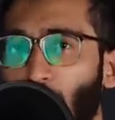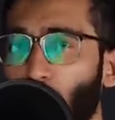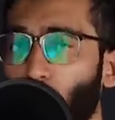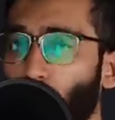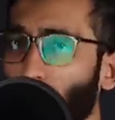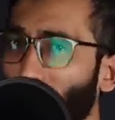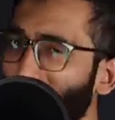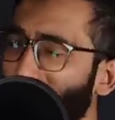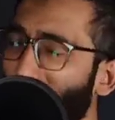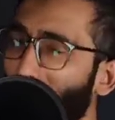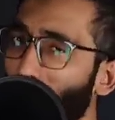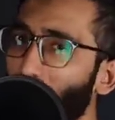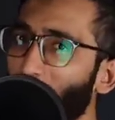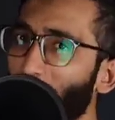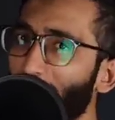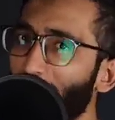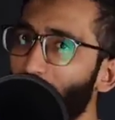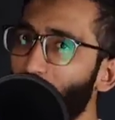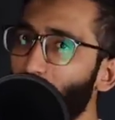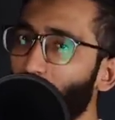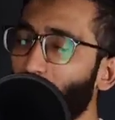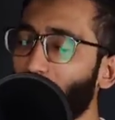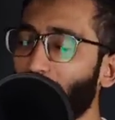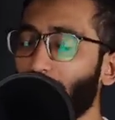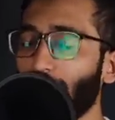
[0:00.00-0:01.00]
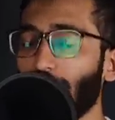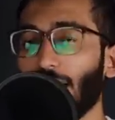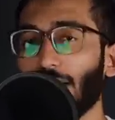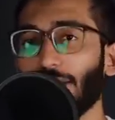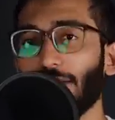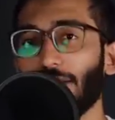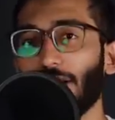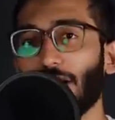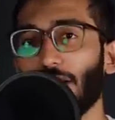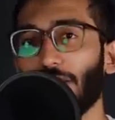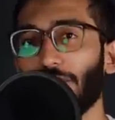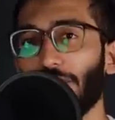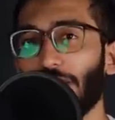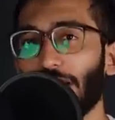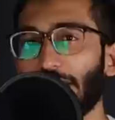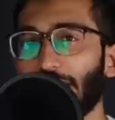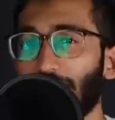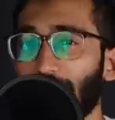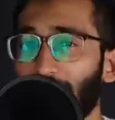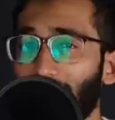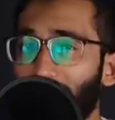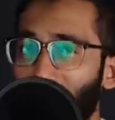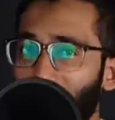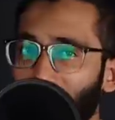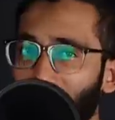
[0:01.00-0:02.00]
What happens when Nadira
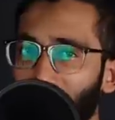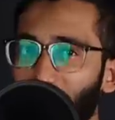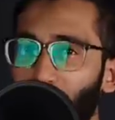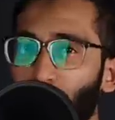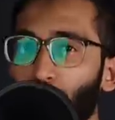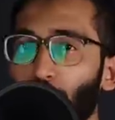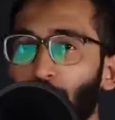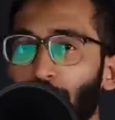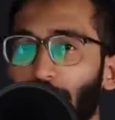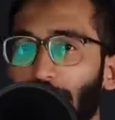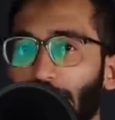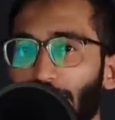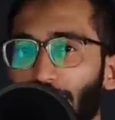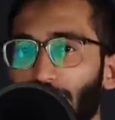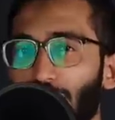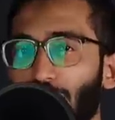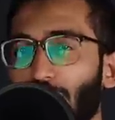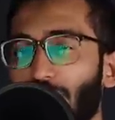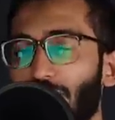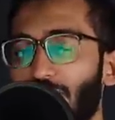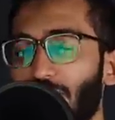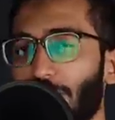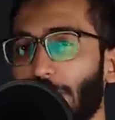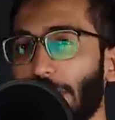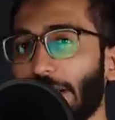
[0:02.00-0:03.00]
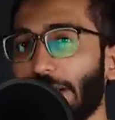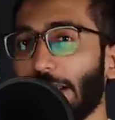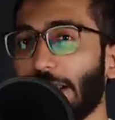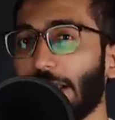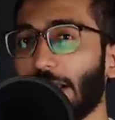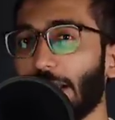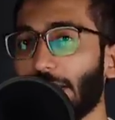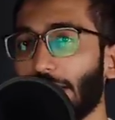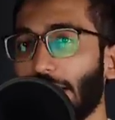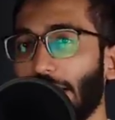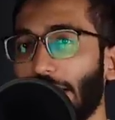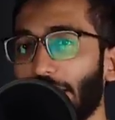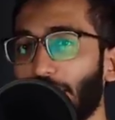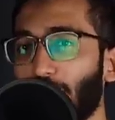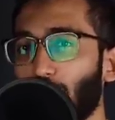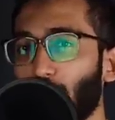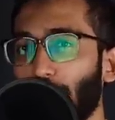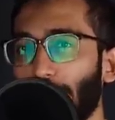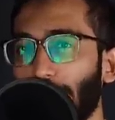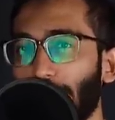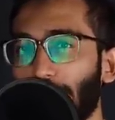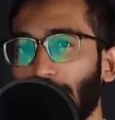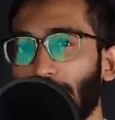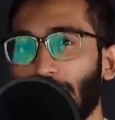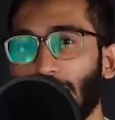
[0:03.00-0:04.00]
faces this humiliation of spending a night
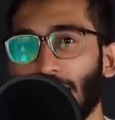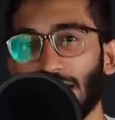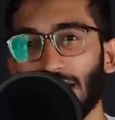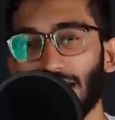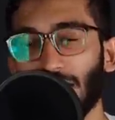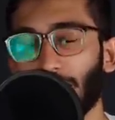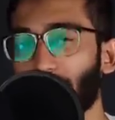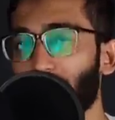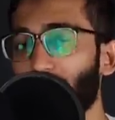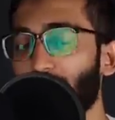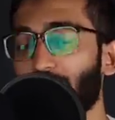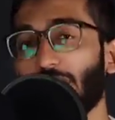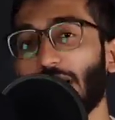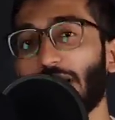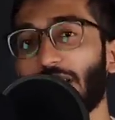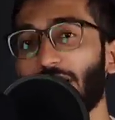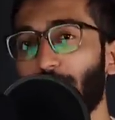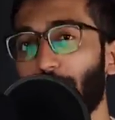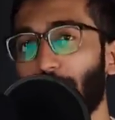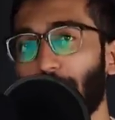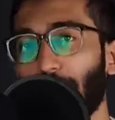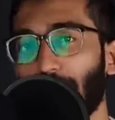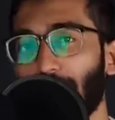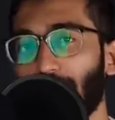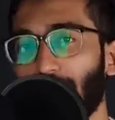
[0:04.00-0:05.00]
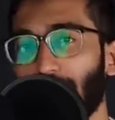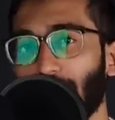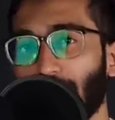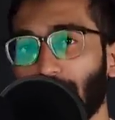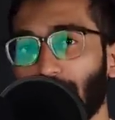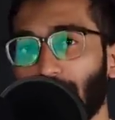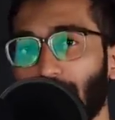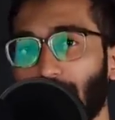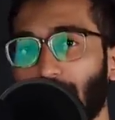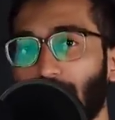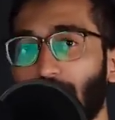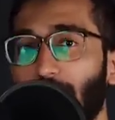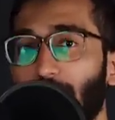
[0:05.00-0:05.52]
with some strange person?